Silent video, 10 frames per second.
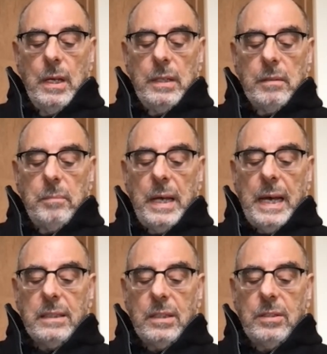The
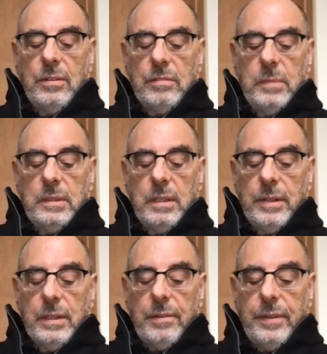magnitude of
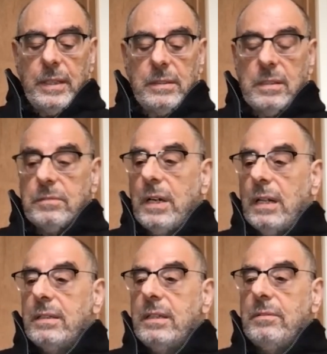material things is
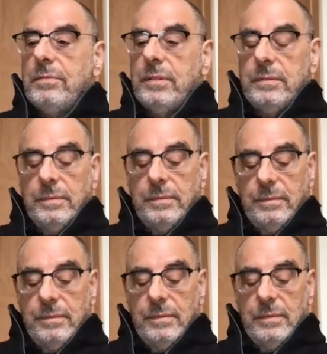relative.
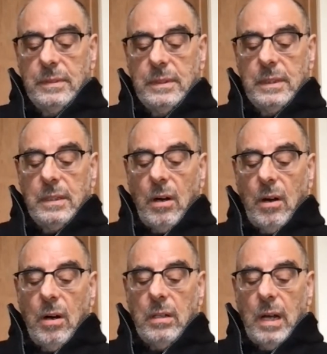
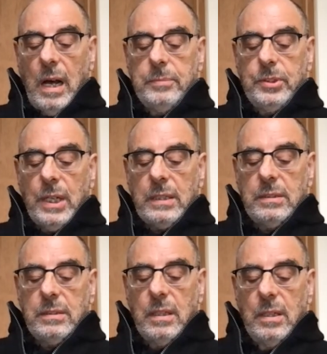All
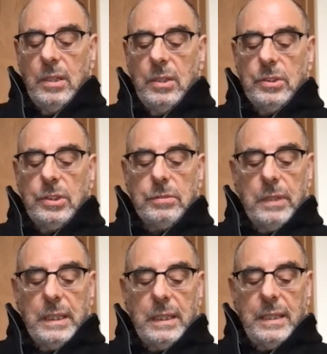objects
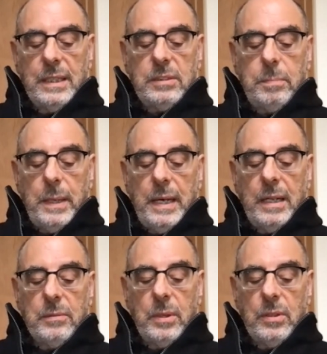shrink and
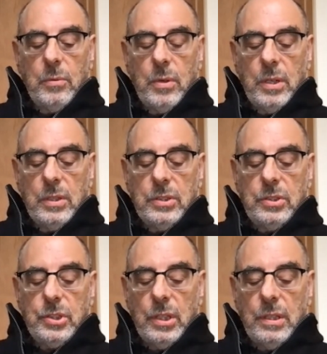expand when the words
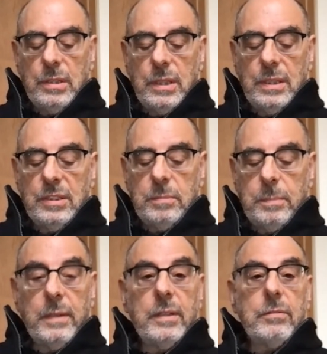churned in
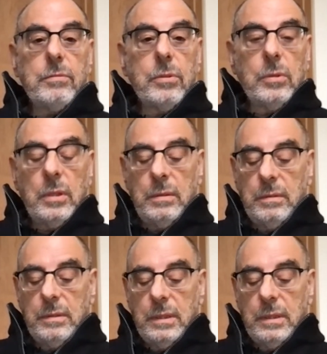spirit rule.